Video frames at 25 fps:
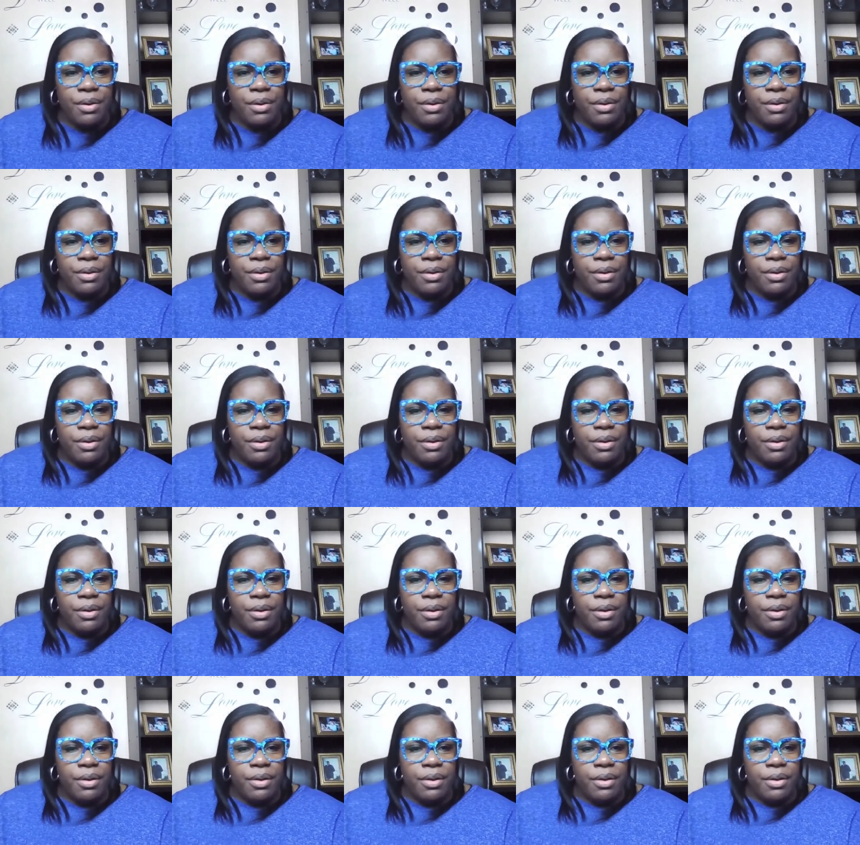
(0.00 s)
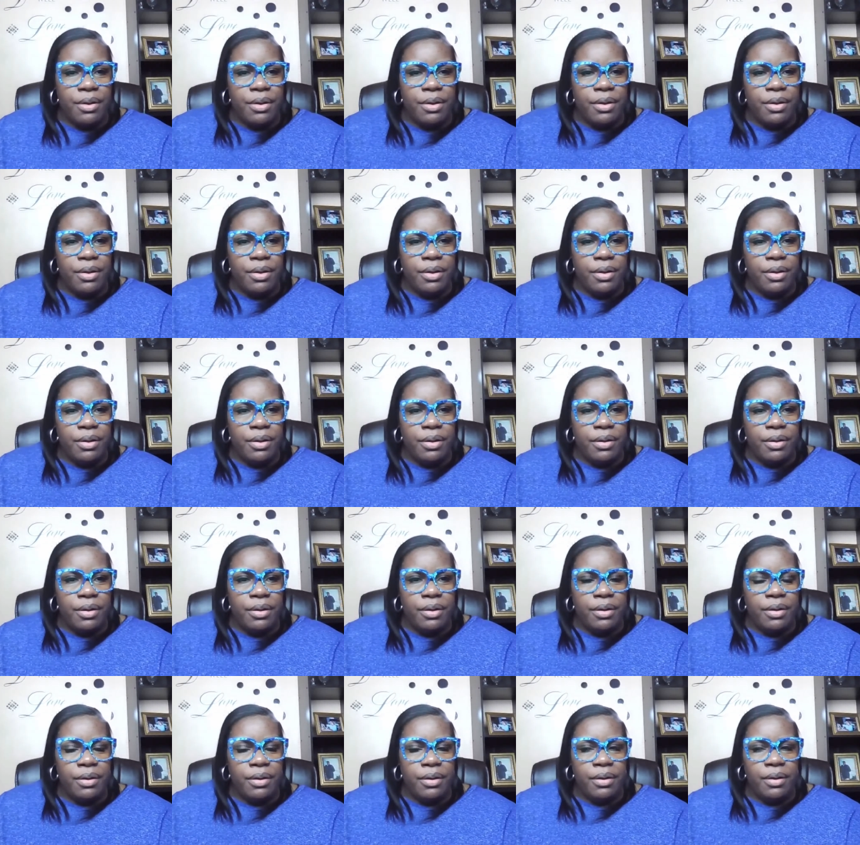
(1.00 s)

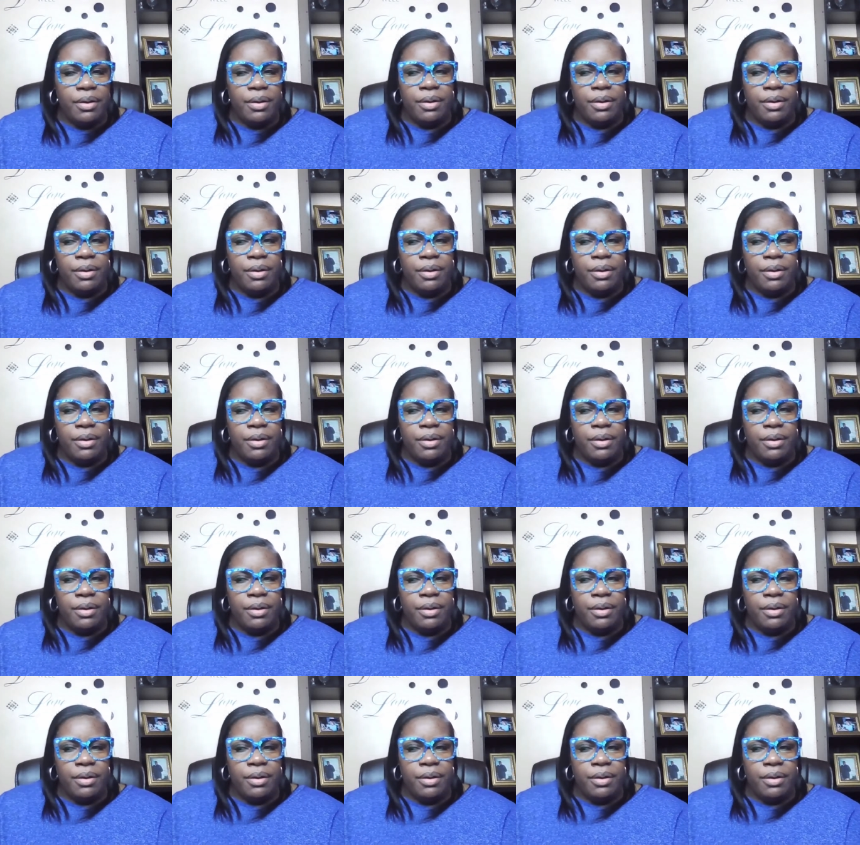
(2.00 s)
No one is speaking in this clip.